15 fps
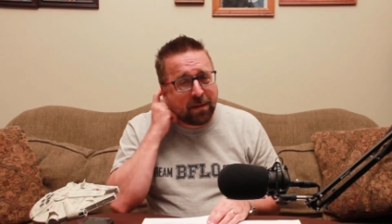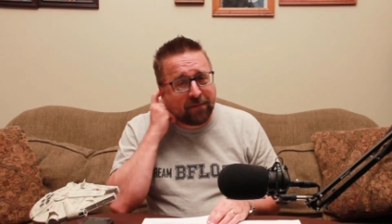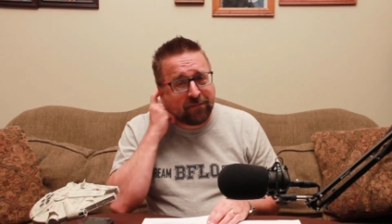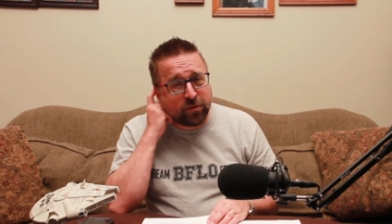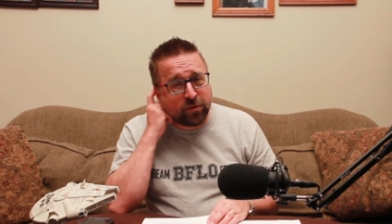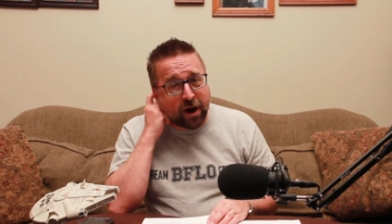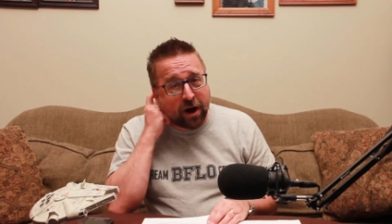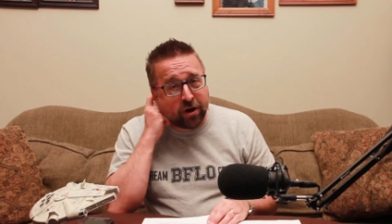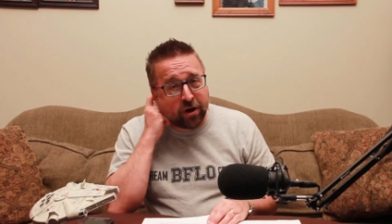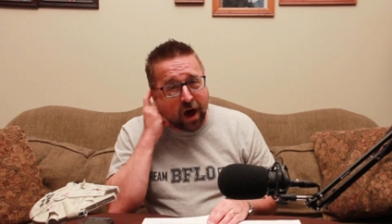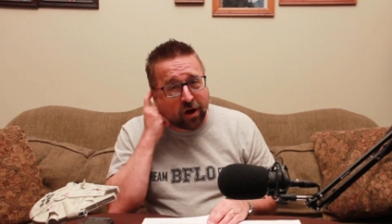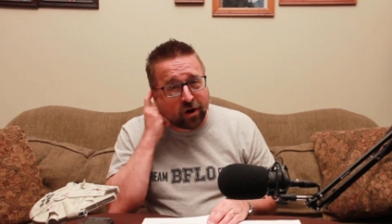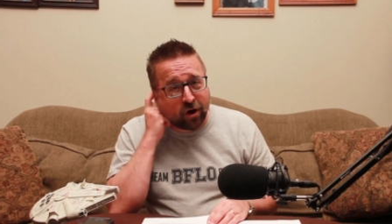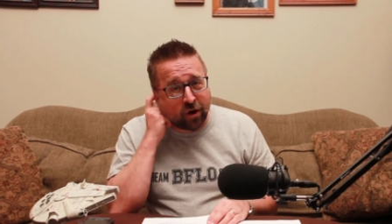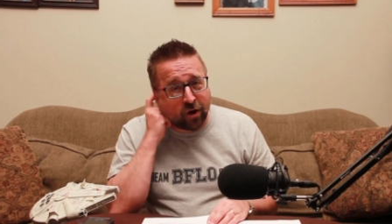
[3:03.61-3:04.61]
Some of you
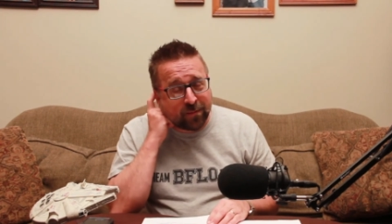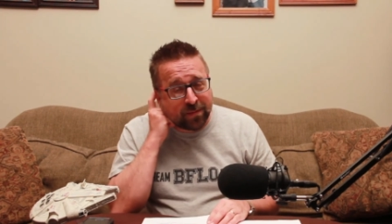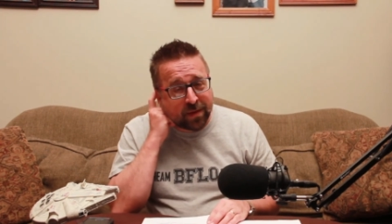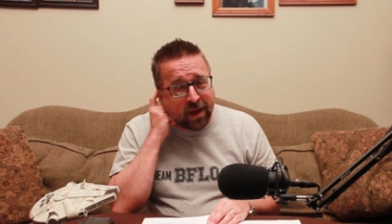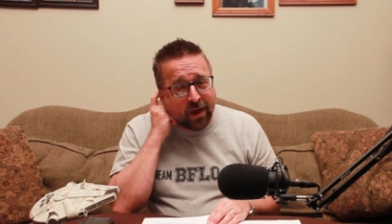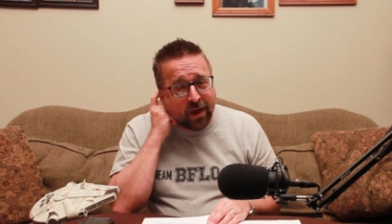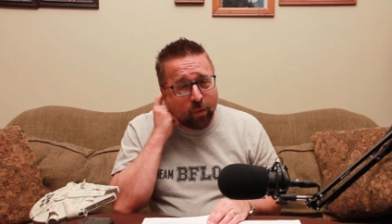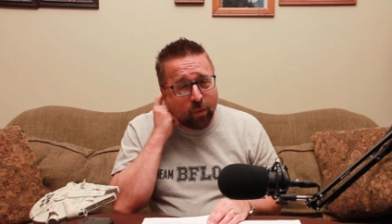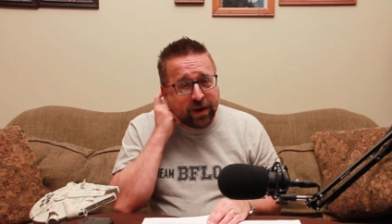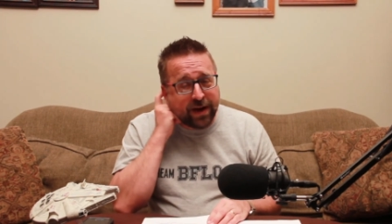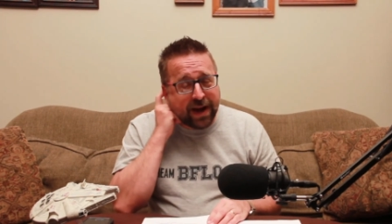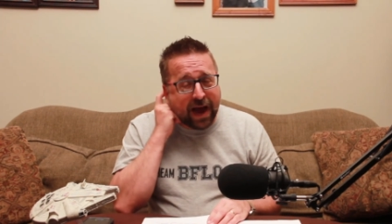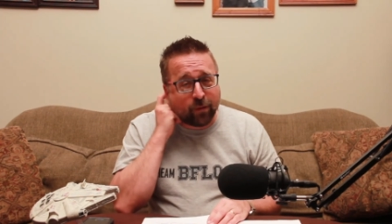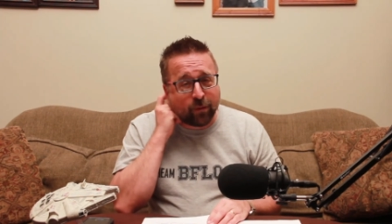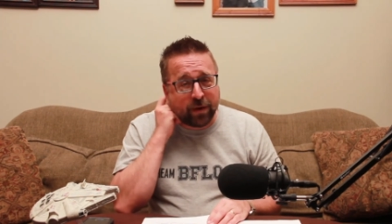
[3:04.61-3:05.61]
that are younger
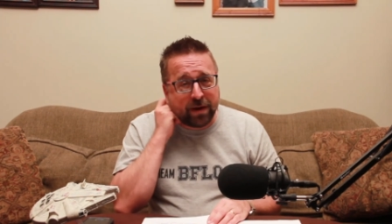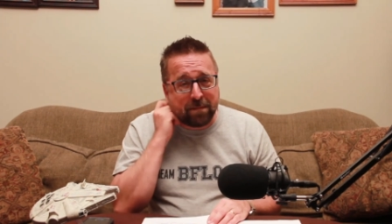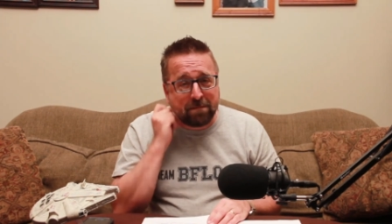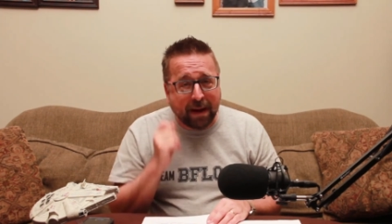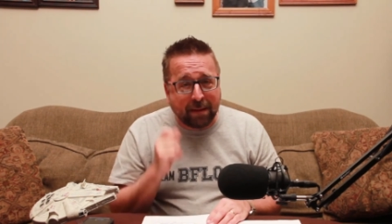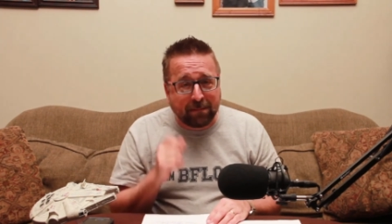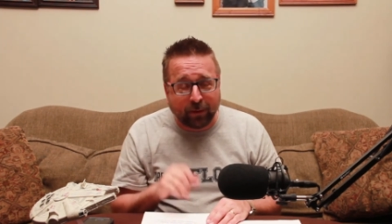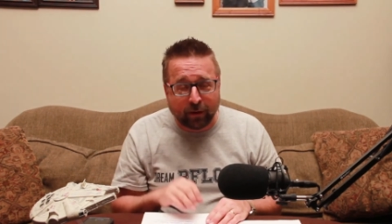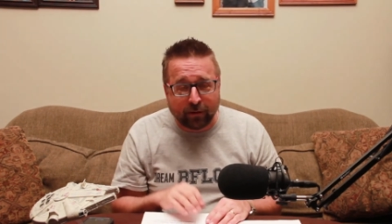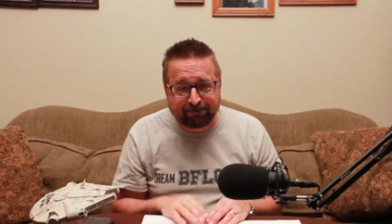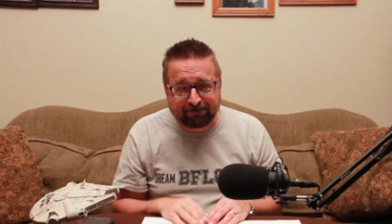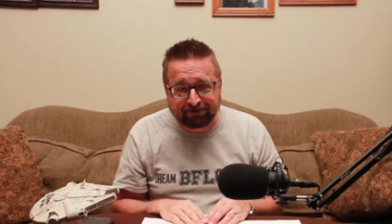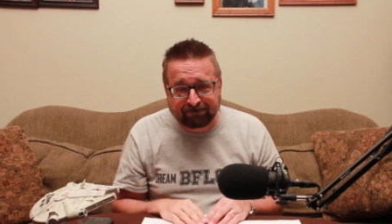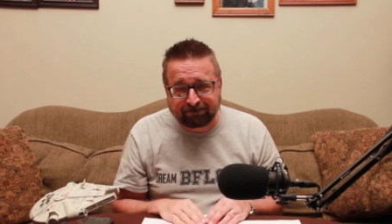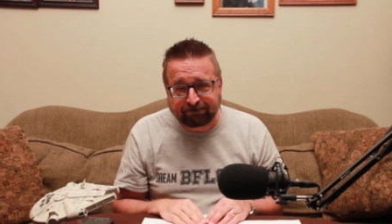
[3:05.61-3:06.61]
would not
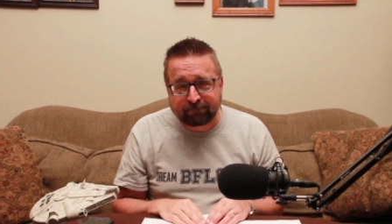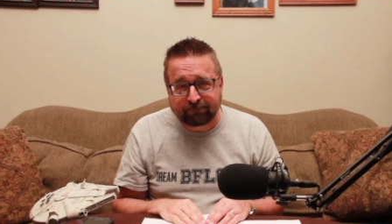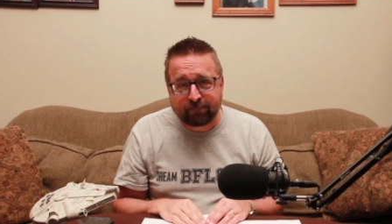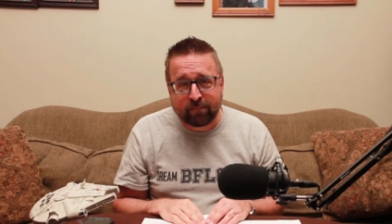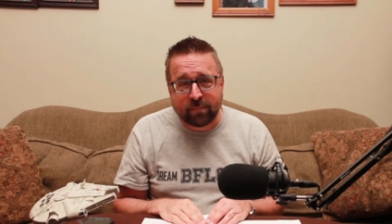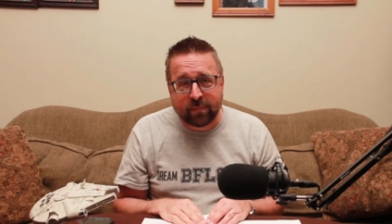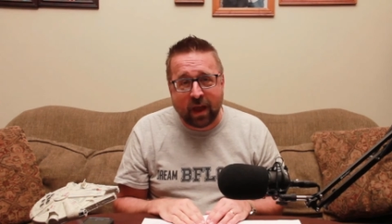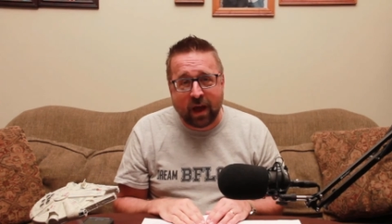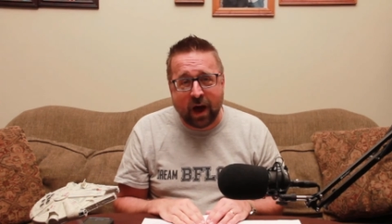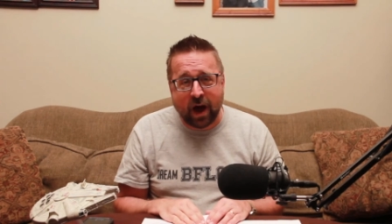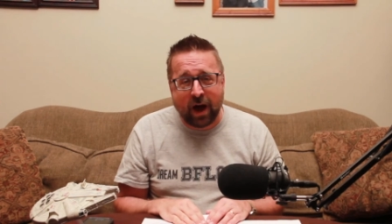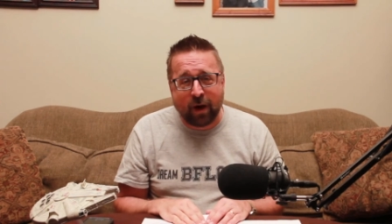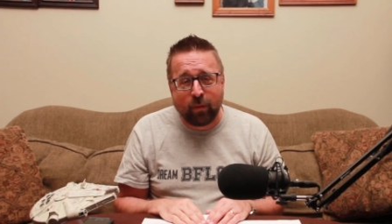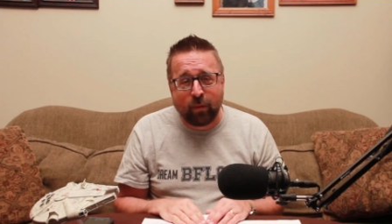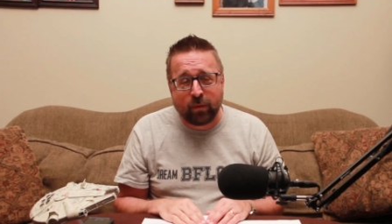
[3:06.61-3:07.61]
remember
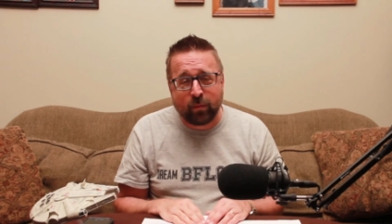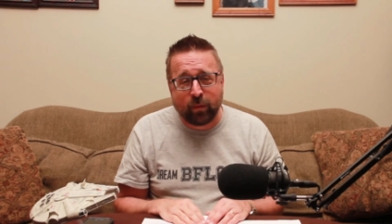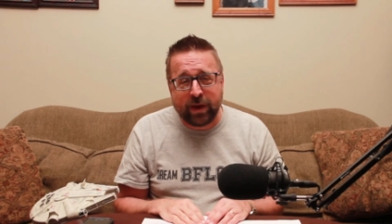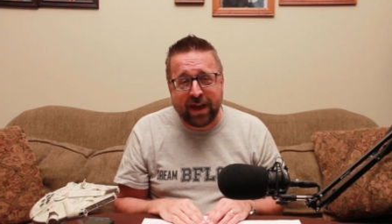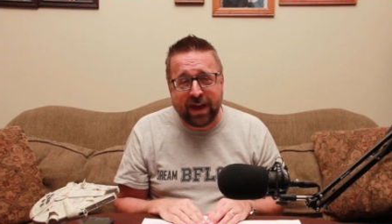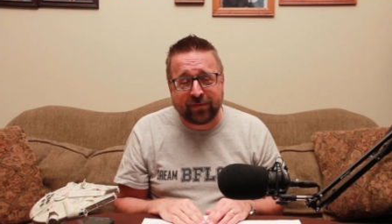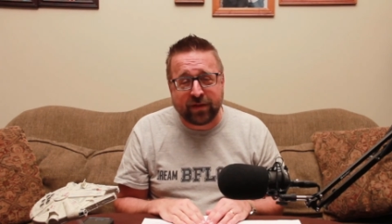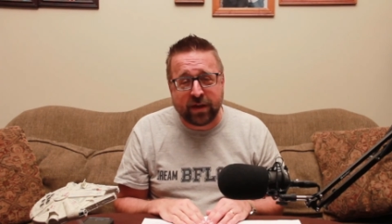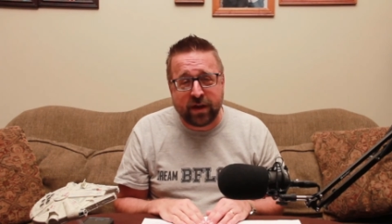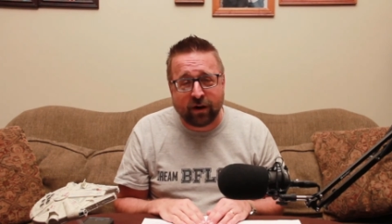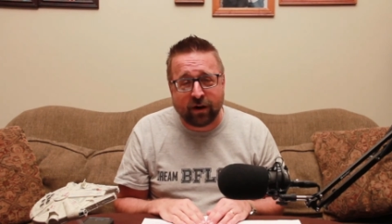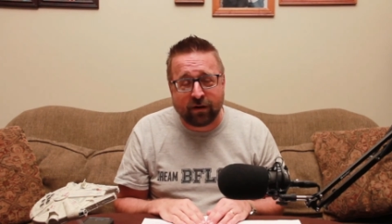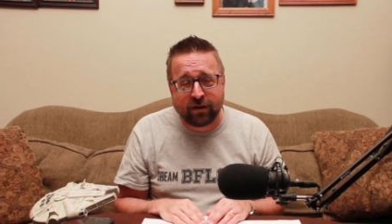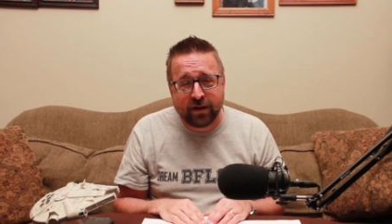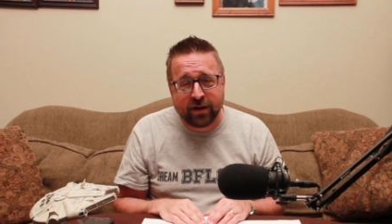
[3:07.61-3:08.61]
uh, when we
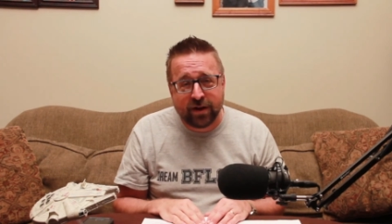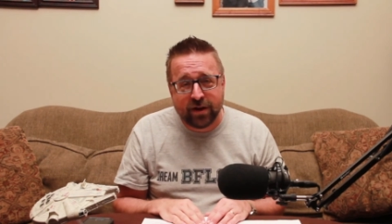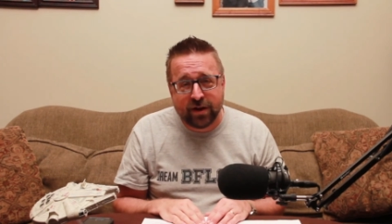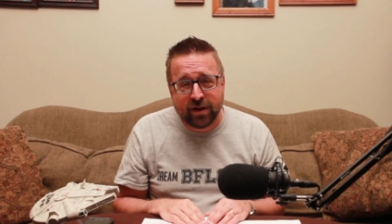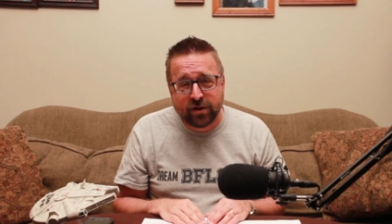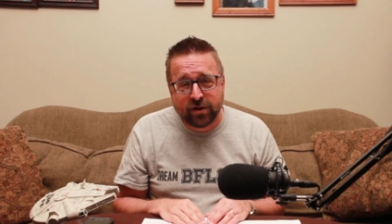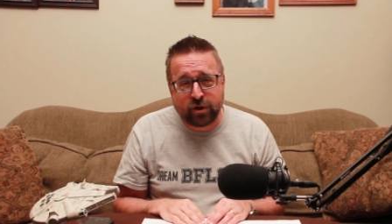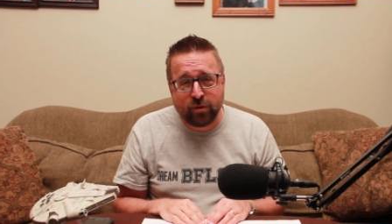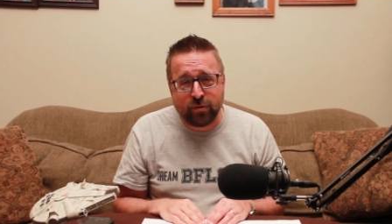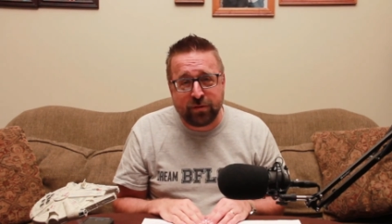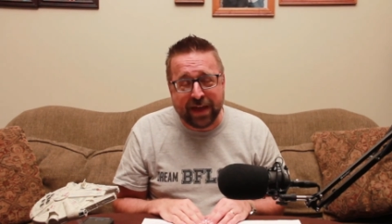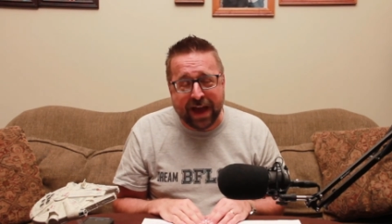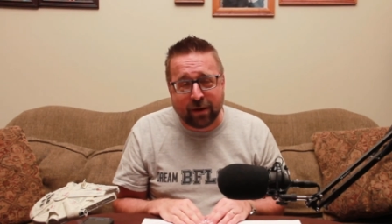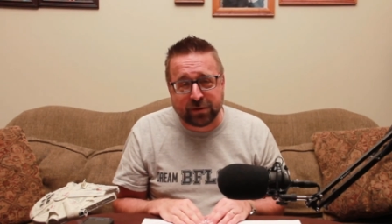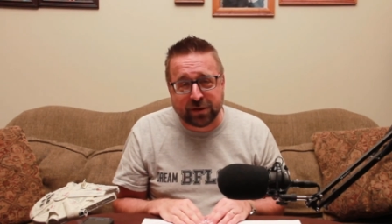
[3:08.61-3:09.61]
hit the year
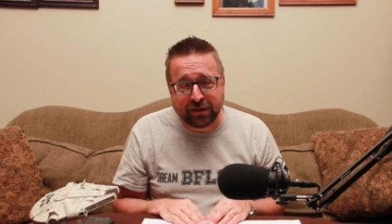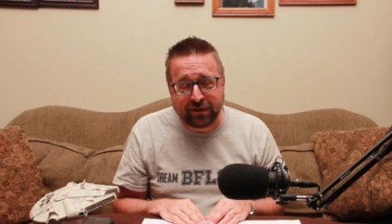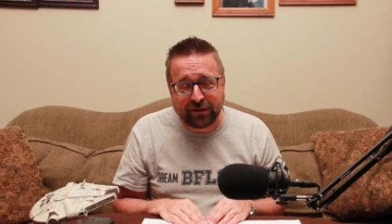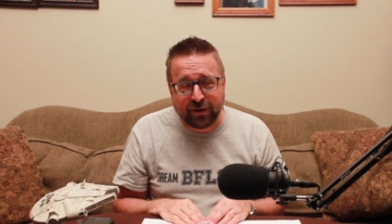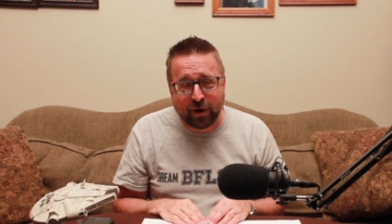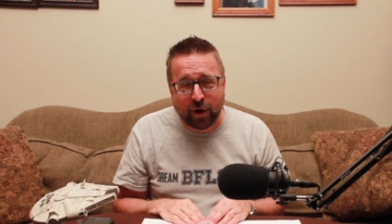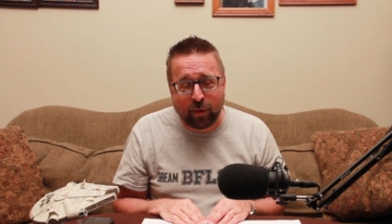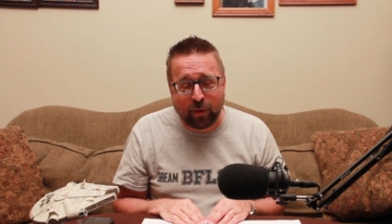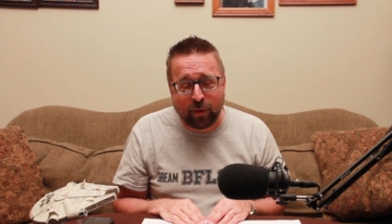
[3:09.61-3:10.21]
2000.